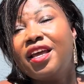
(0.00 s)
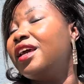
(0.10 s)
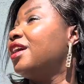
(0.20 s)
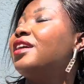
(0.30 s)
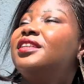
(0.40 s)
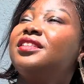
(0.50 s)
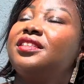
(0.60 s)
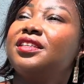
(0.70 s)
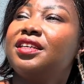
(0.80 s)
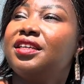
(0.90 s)
and
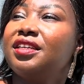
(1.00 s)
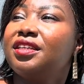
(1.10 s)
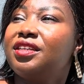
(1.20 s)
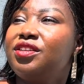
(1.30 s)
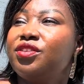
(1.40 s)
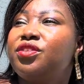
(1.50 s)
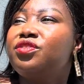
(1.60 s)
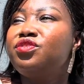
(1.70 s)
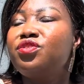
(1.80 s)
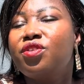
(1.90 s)
you
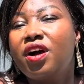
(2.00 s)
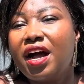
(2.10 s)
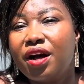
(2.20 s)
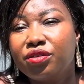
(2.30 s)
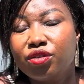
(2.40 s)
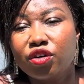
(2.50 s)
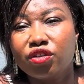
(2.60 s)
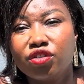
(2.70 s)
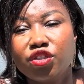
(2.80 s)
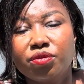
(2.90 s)
don't know how to
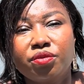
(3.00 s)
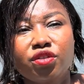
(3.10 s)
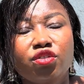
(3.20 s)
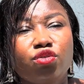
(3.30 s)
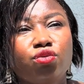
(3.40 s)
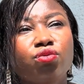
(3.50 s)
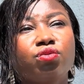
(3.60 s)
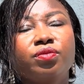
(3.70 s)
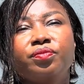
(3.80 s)
contribute to